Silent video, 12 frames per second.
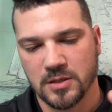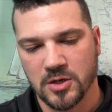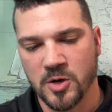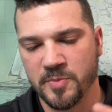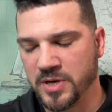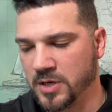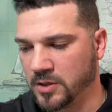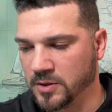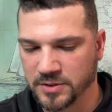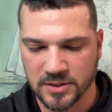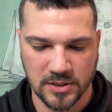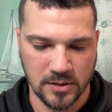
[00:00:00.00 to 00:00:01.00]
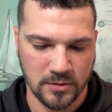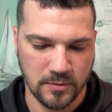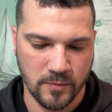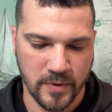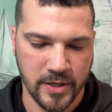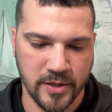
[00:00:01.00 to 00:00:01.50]
Open and close is a little
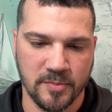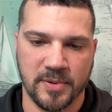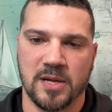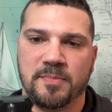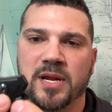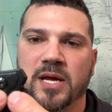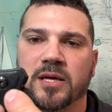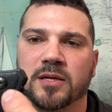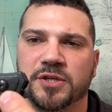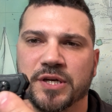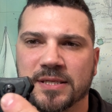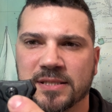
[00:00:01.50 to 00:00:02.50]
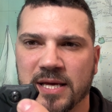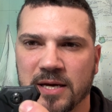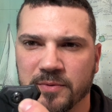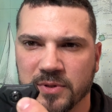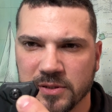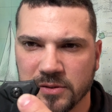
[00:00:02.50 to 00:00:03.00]
weird, but I bet I could adjust that
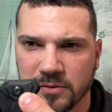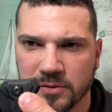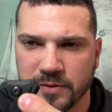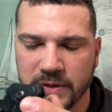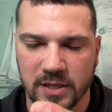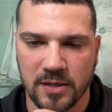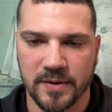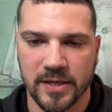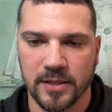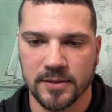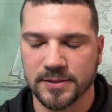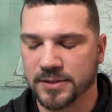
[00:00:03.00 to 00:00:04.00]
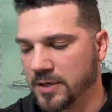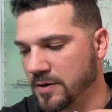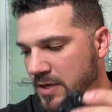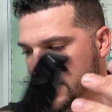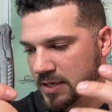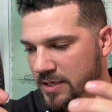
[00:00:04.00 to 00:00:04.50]
with this little doohickey right here.
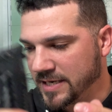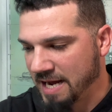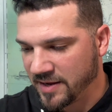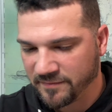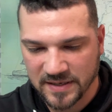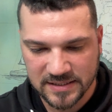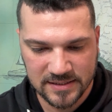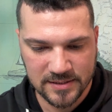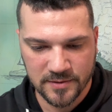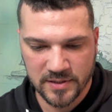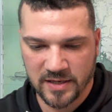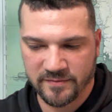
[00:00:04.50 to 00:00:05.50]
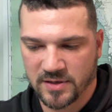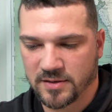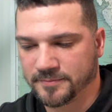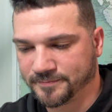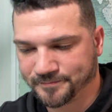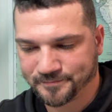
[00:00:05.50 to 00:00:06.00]
So knife, I still give it,
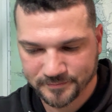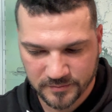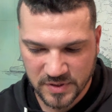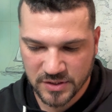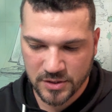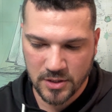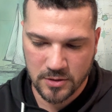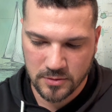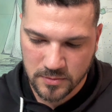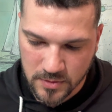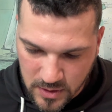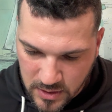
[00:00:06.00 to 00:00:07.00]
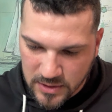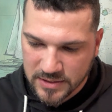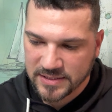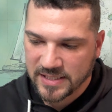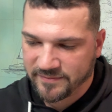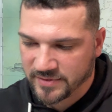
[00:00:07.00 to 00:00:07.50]
let's go
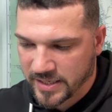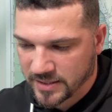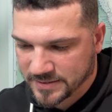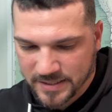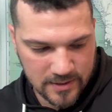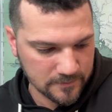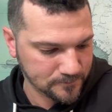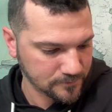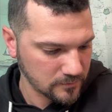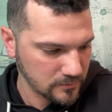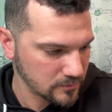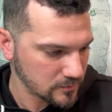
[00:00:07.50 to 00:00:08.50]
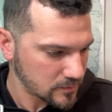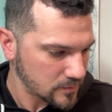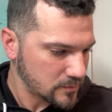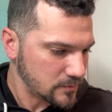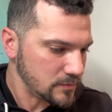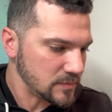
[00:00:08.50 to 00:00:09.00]
7 out of 10.
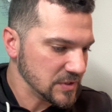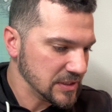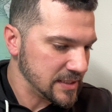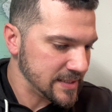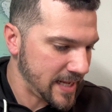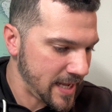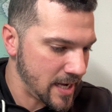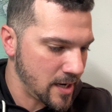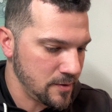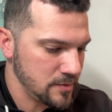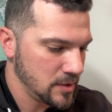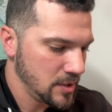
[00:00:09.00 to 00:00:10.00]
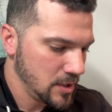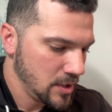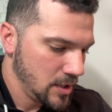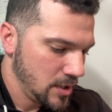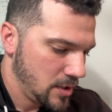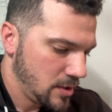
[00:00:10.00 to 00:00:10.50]
Now,
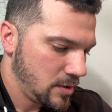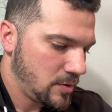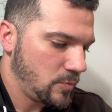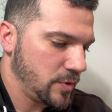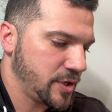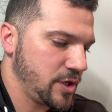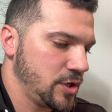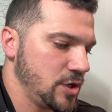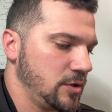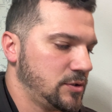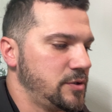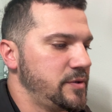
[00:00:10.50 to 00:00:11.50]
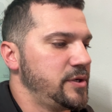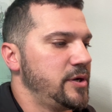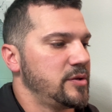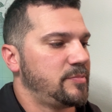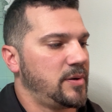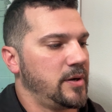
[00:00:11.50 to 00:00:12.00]
we're gonna go to the
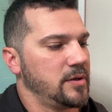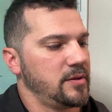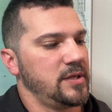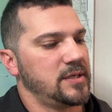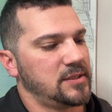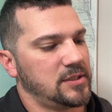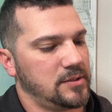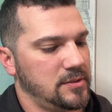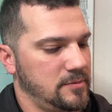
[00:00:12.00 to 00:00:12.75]
other part of this.